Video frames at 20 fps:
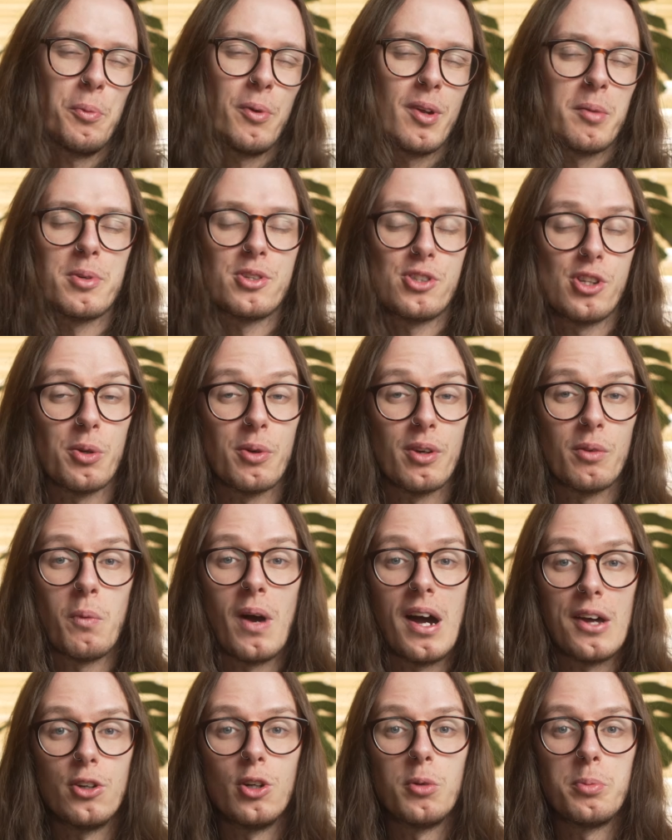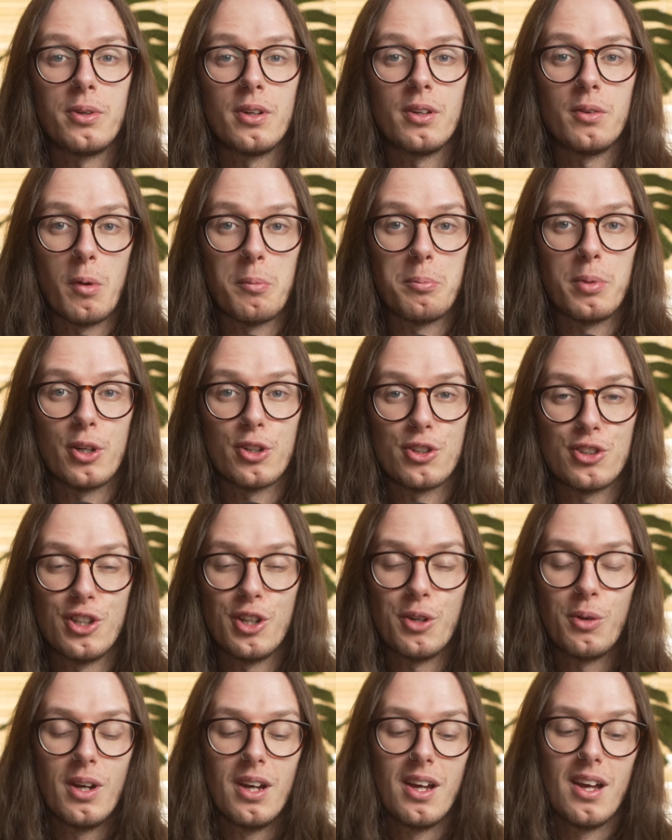you want to be shooting wide open at
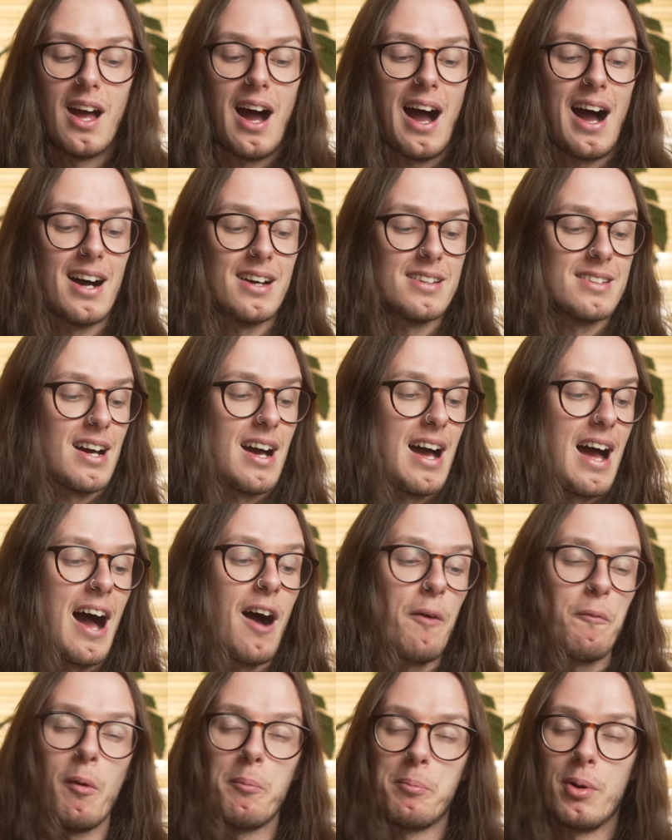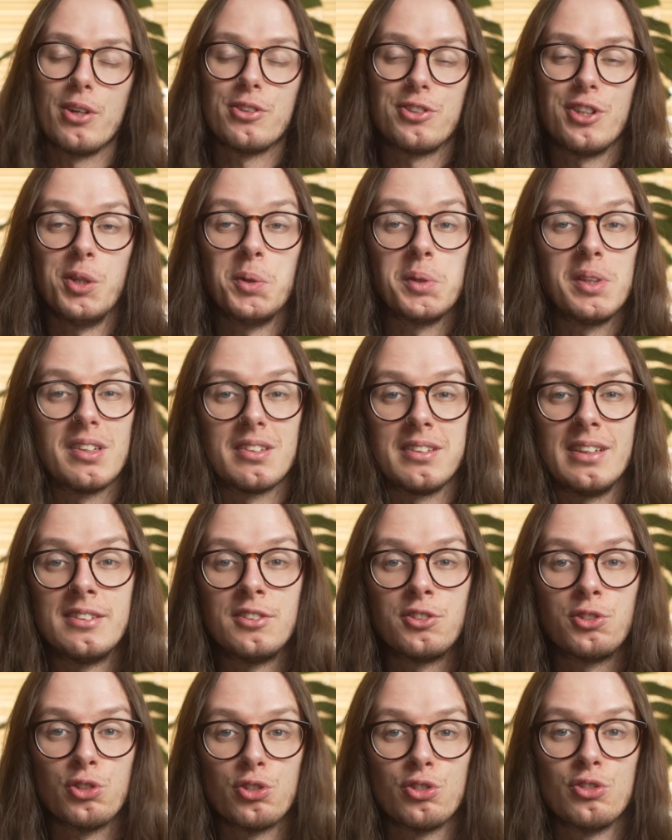1.2. And at 1.2, this
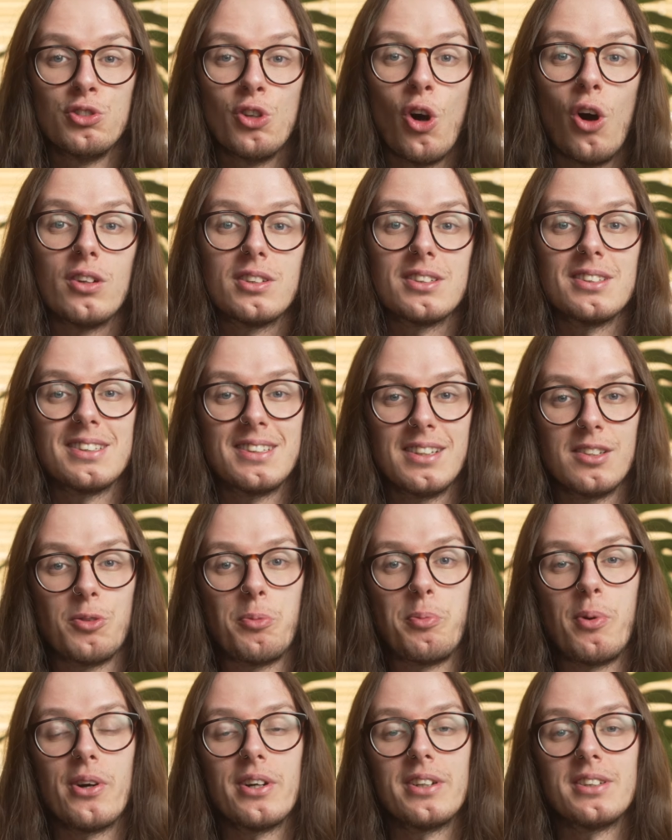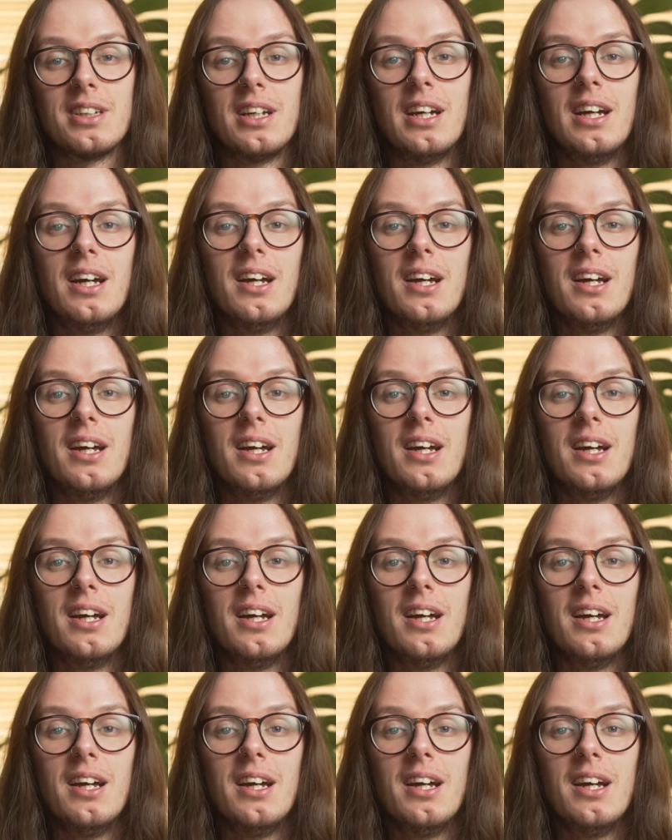lens does not disappoint.